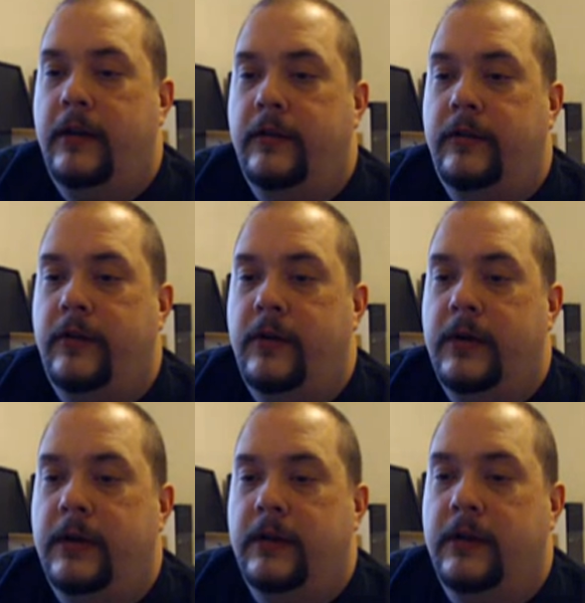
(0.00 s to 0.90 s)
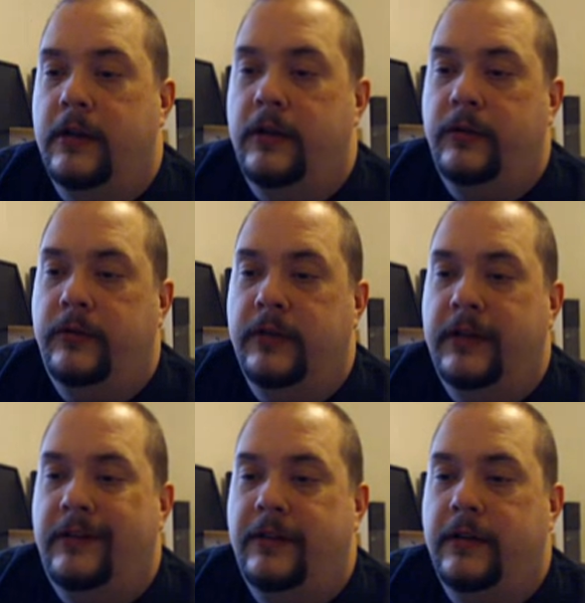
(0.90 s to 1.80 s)
showing a closed
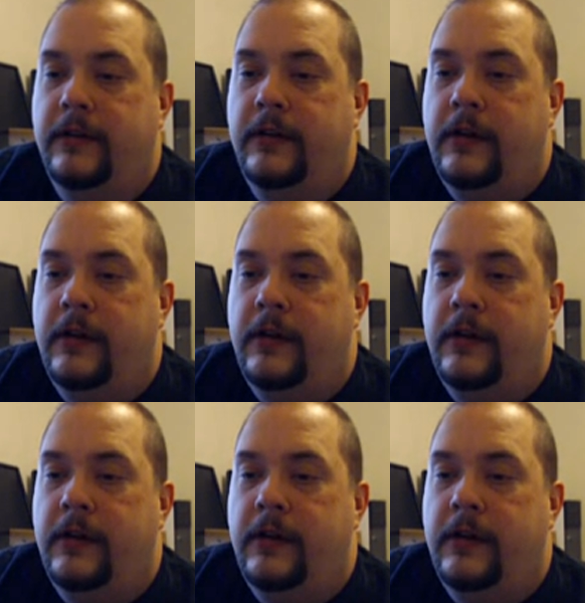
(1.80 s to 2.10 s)
listen.